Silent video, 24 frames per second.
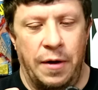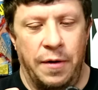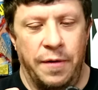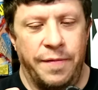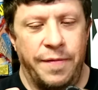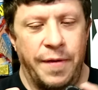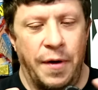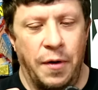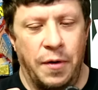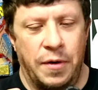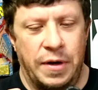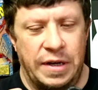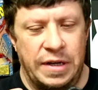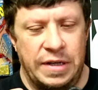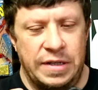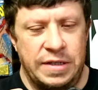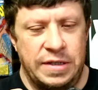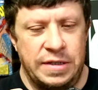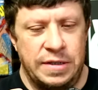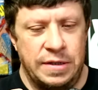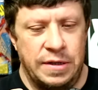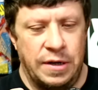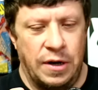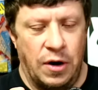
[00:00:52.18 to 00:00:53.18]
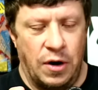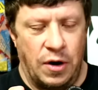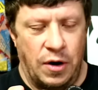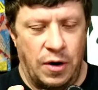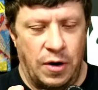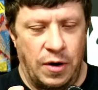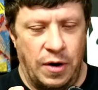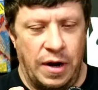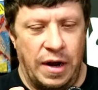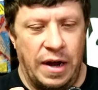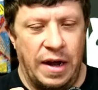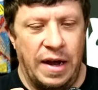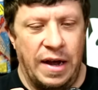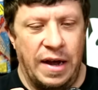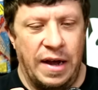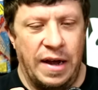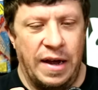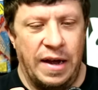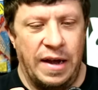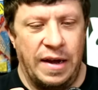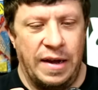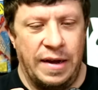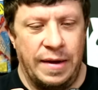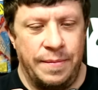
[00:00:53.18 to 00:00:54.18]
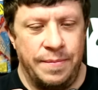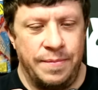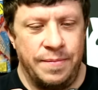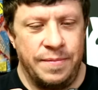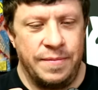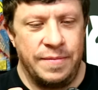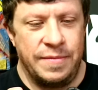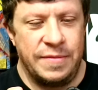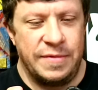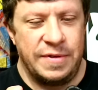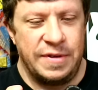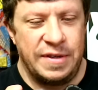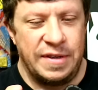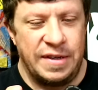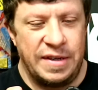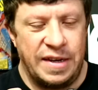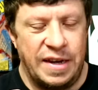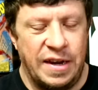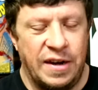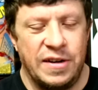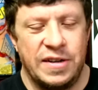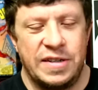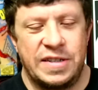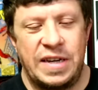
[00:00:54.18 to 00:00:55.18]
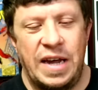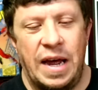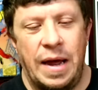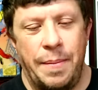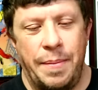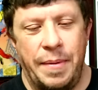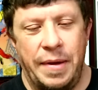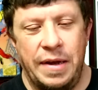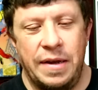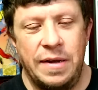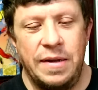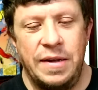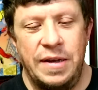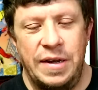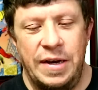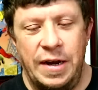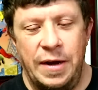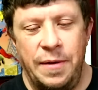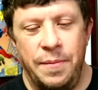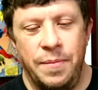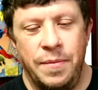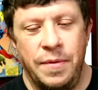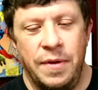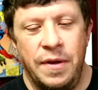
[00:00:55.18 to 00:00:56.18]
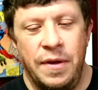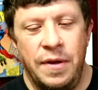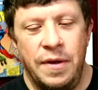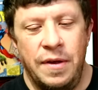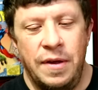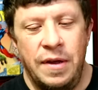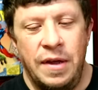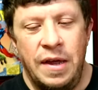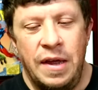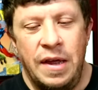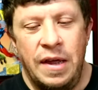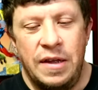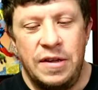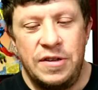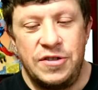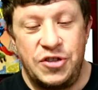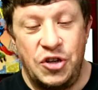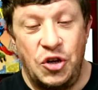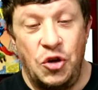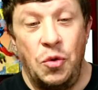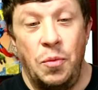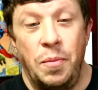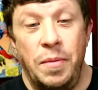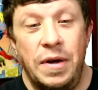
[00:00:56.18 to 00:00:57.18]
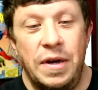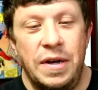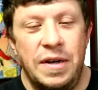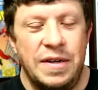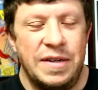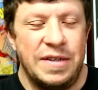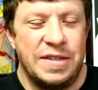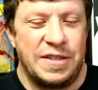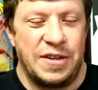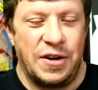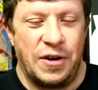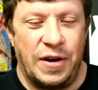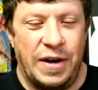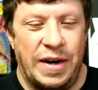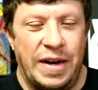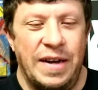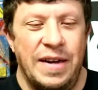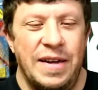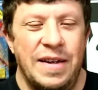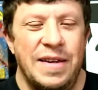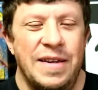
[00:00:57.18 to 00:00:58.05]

focus, or telescopic, zoom, sorry.